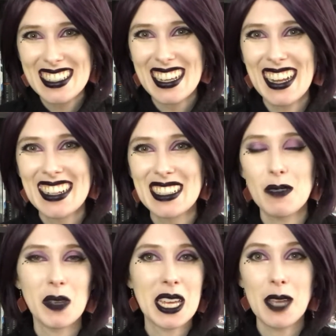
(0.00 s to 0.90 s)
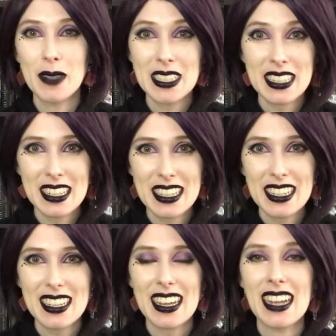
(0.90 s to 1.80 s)
and it became acidic,
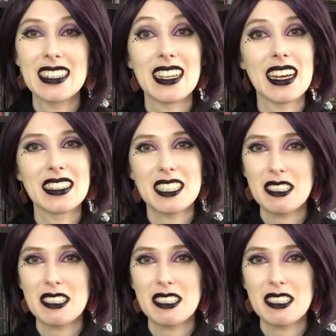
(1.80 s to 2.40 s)
and that